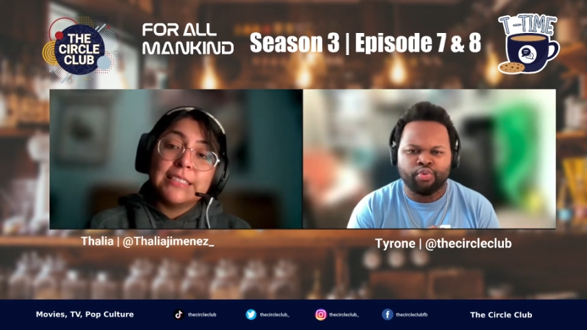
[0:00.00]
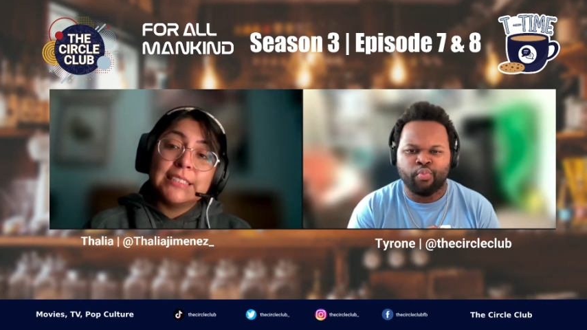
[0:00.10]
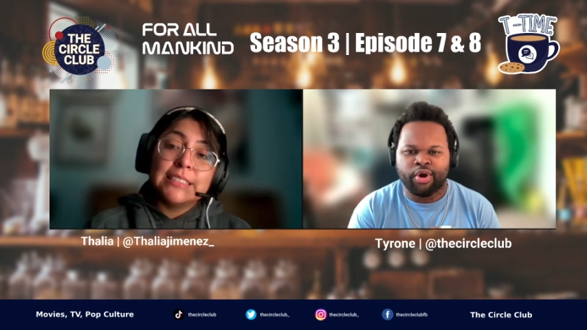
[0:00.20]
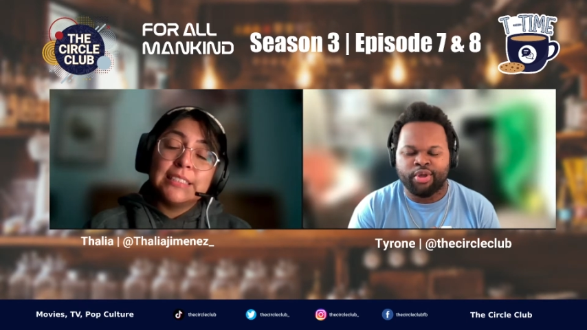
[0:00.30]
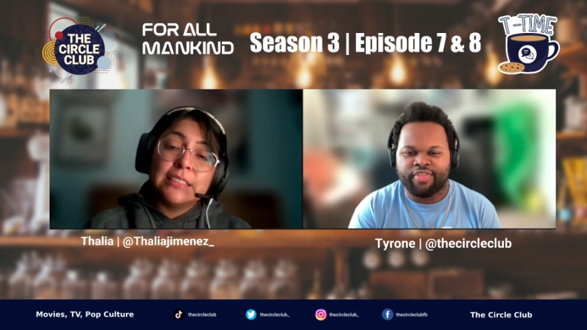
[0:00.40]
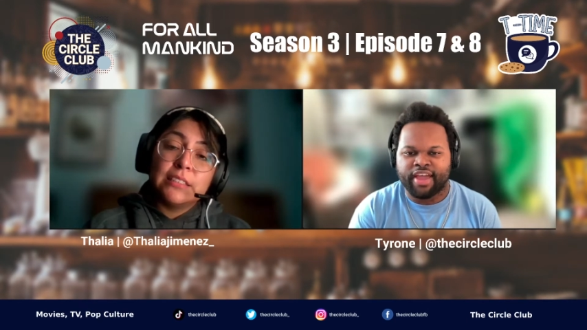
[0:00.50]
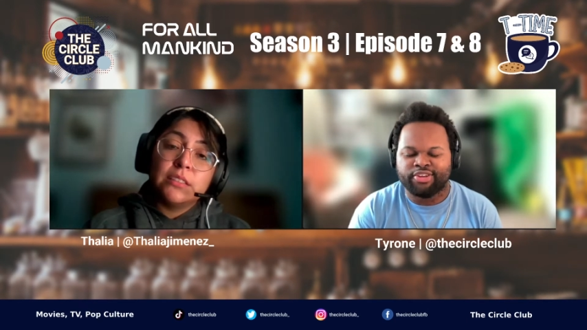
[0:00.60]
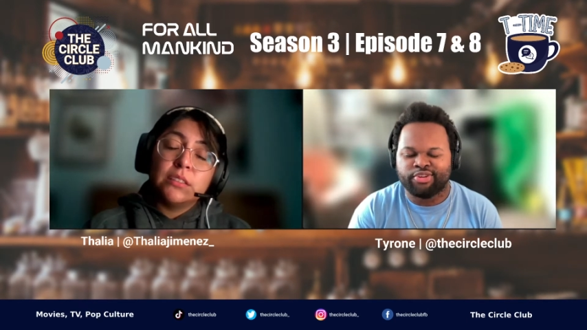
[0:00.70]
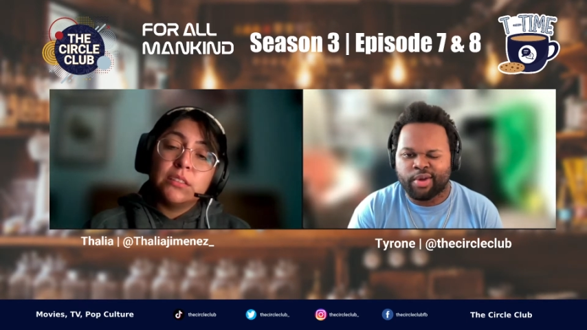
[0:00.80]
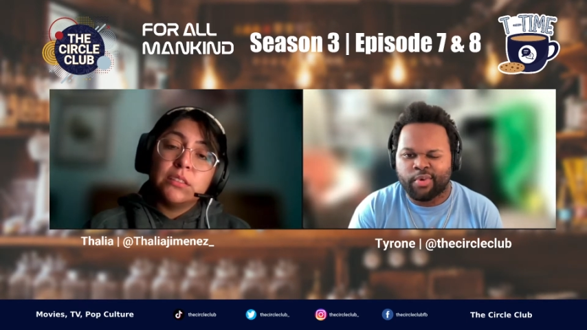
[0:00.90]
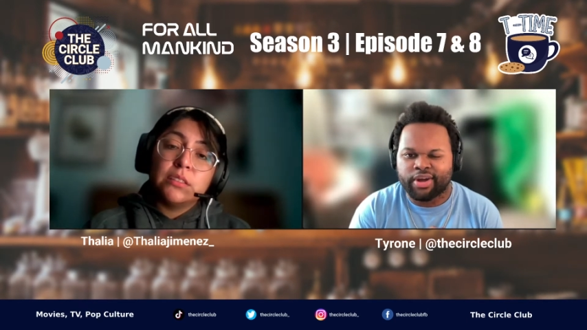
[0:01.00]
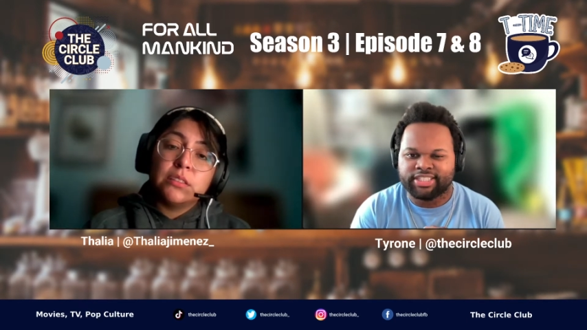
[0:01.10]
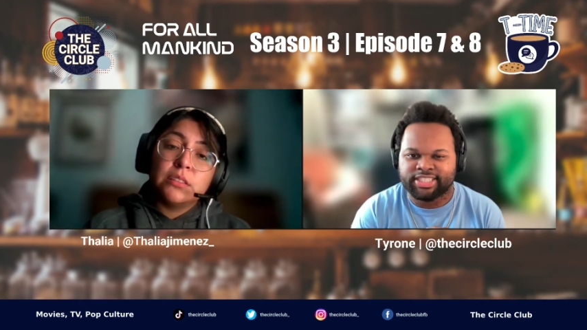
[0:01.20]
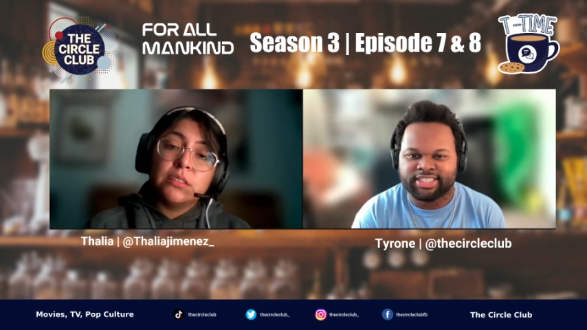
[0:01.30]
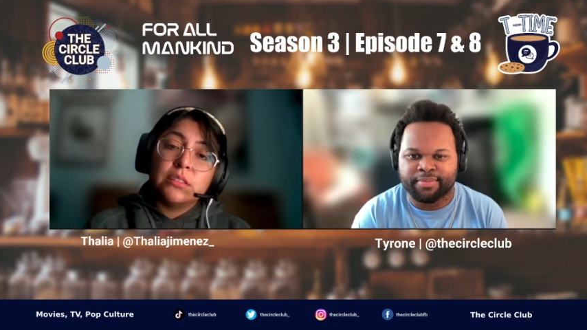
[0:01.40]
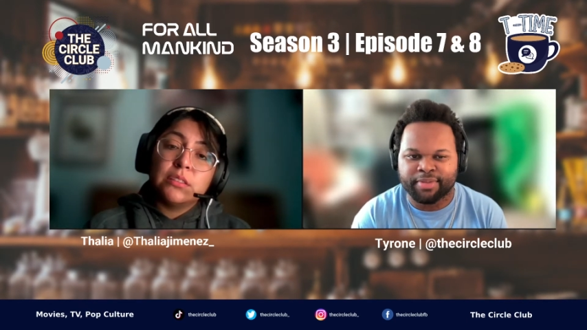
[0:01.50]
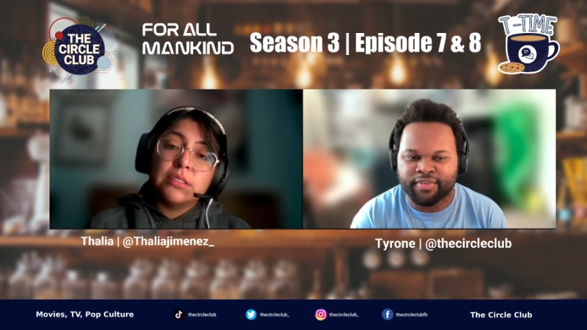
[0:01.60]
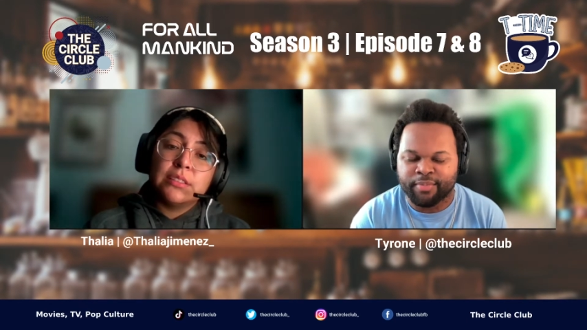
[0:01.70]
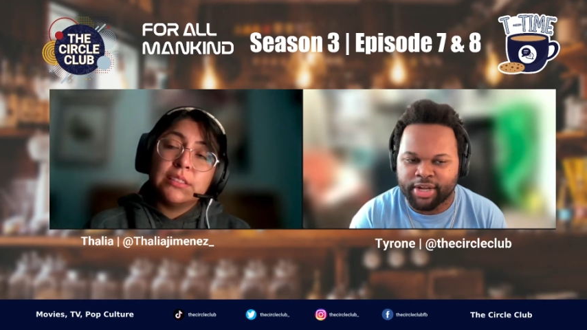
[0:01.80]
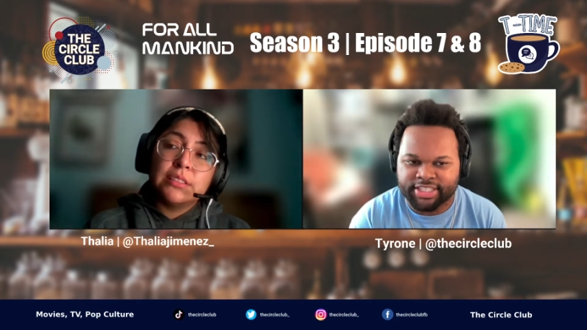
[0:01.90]
Speaker 1: what do you think? Do you think we're going to see something
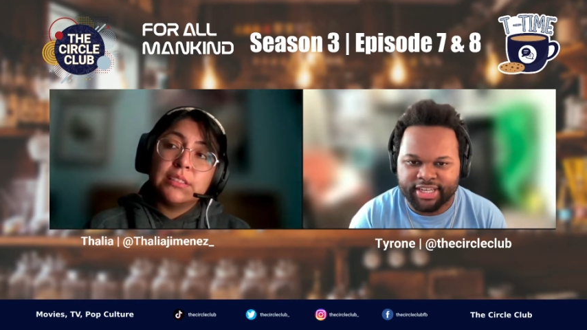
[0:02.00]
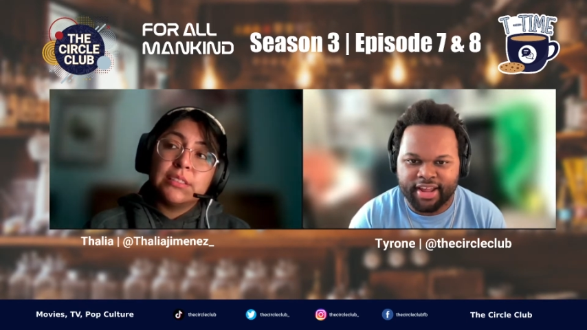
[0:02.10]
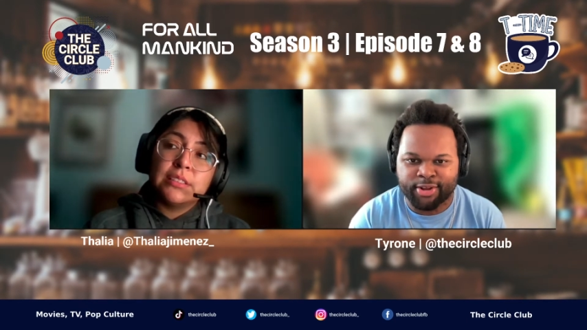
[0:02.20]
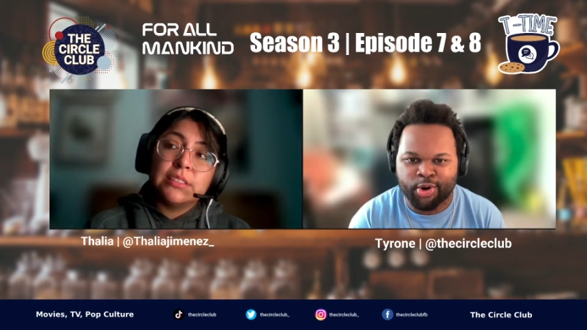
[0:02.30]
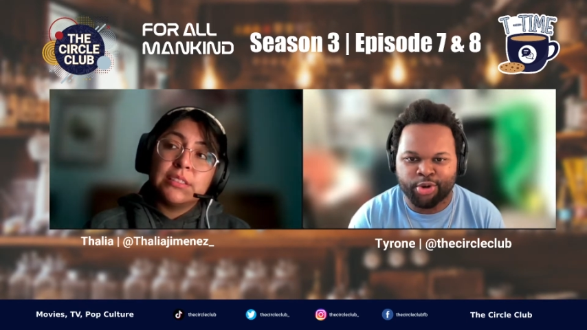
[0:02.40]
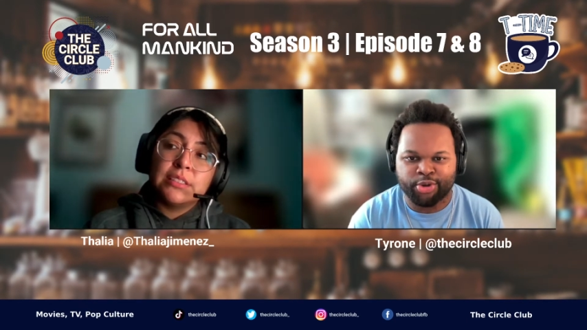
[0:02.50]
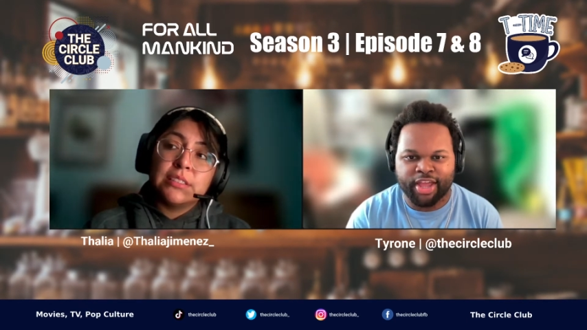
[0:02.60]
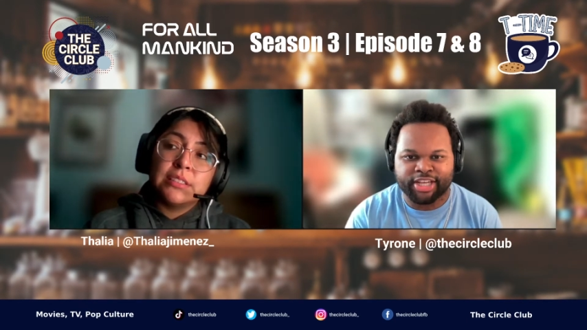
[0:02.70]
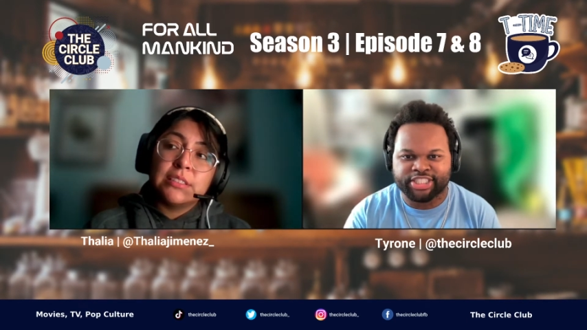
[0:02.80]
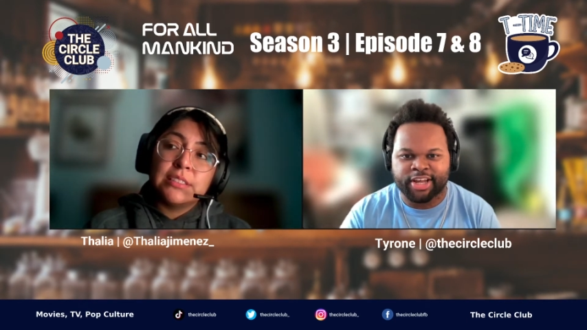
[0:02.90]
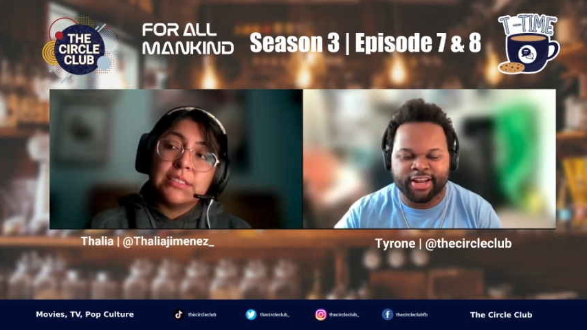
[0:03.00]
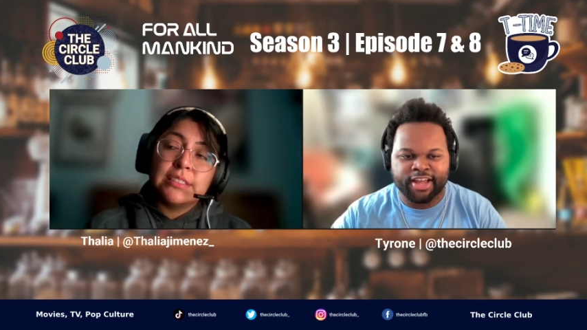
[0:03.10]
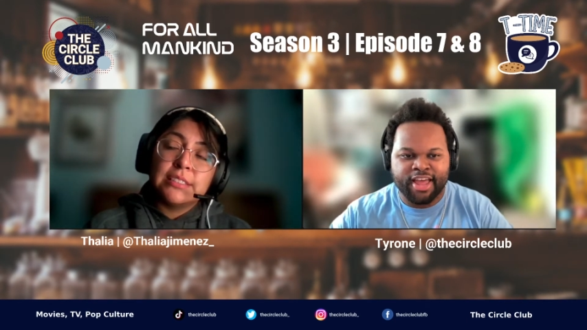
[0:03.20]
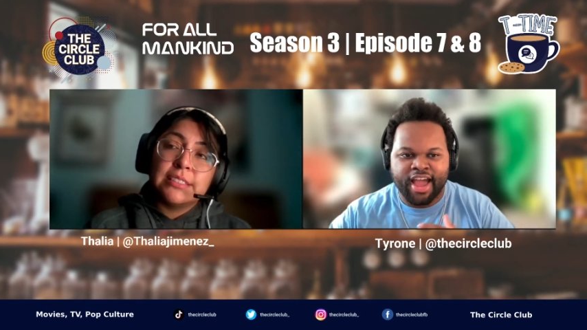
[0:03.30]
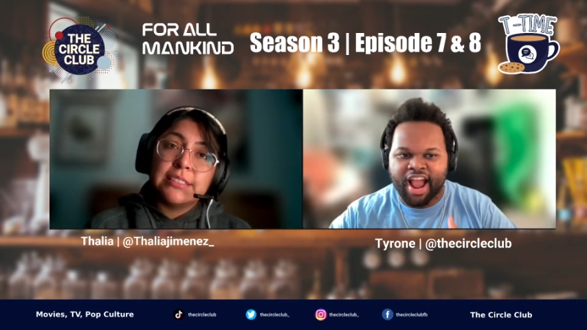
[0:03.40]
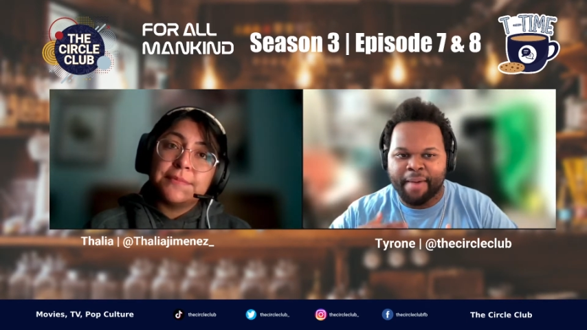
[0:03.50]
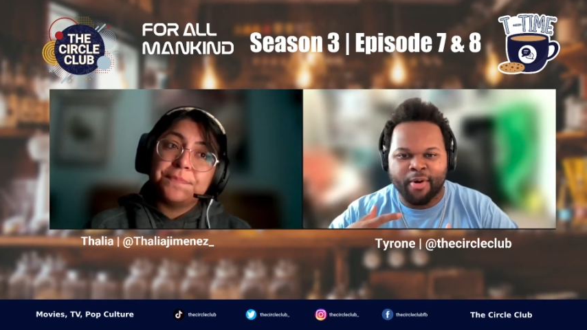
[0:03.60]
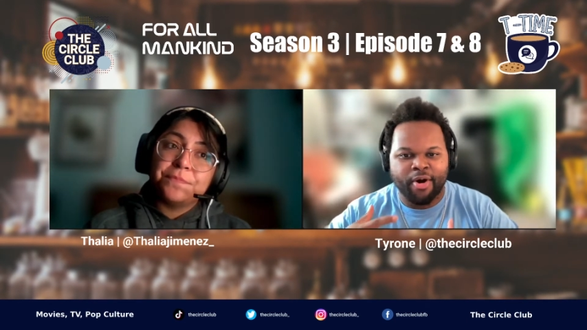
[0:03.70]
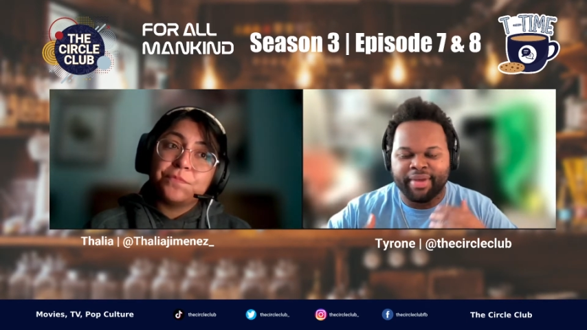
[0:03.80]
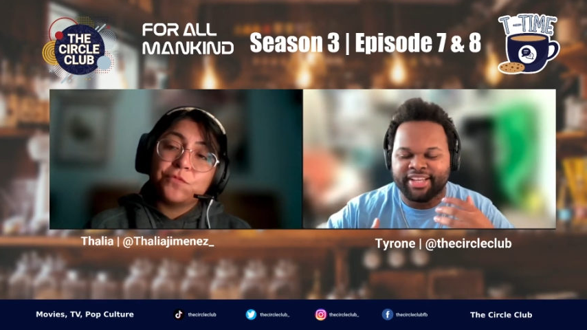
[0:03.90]
from President Eleanor? Do you think she's going to come
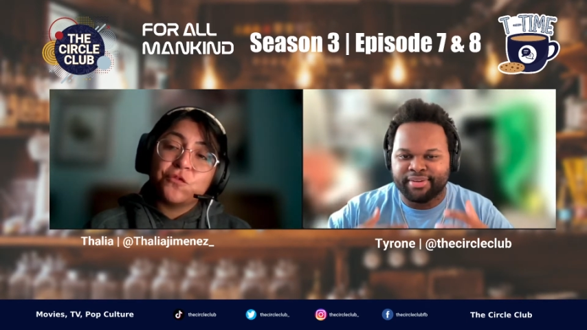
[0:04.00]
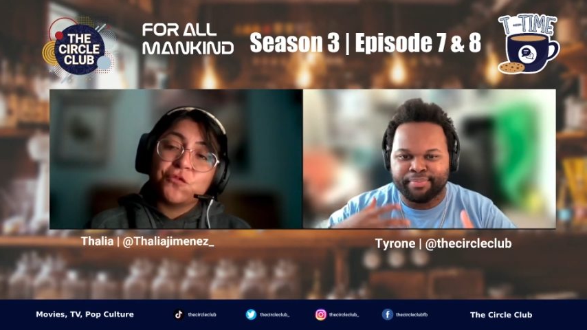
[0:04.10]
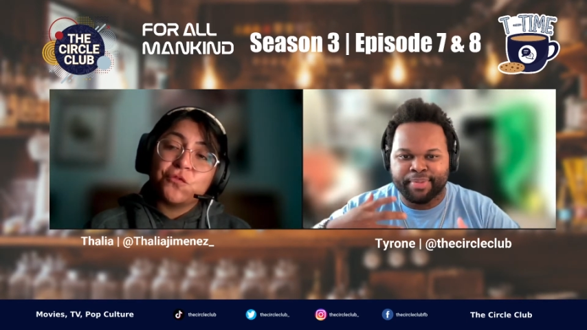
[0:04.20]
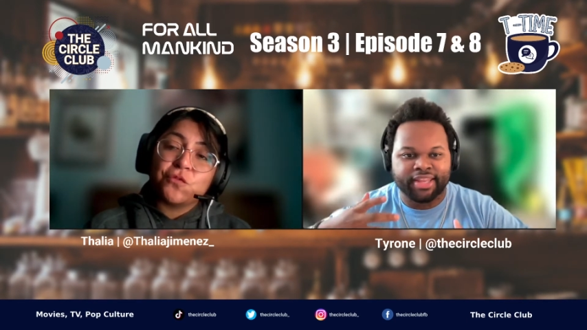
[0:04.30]
out and make some big